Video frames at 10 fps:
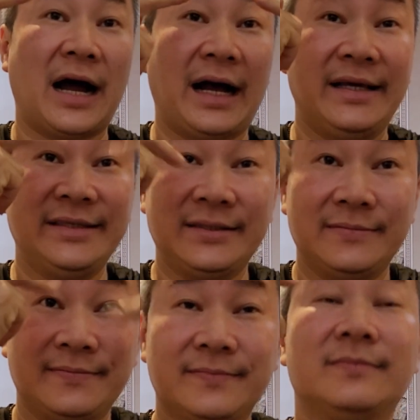eyes,
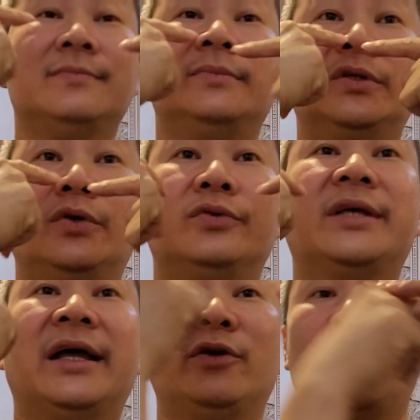nose,
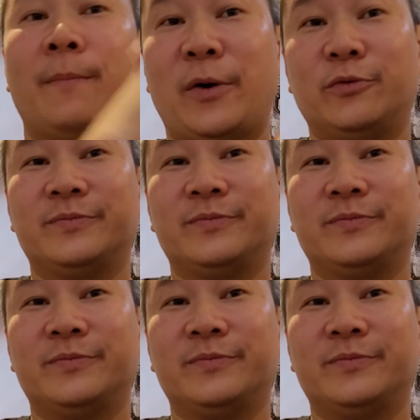and your mouth.